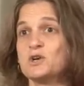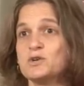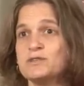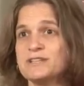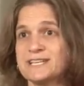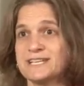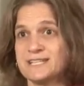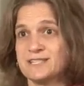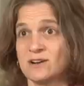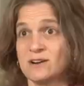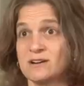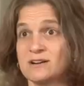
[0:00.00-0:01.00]
who the
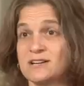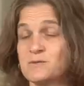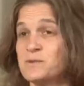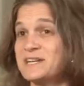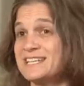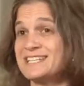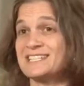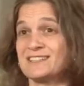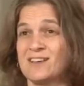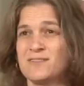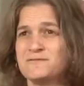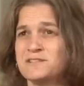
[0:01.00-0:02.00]
kids are and what kids
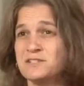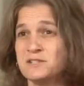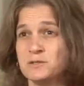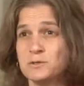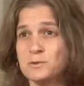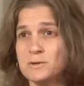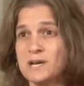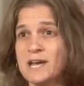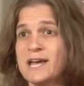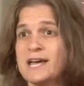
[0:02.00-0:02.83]
love to do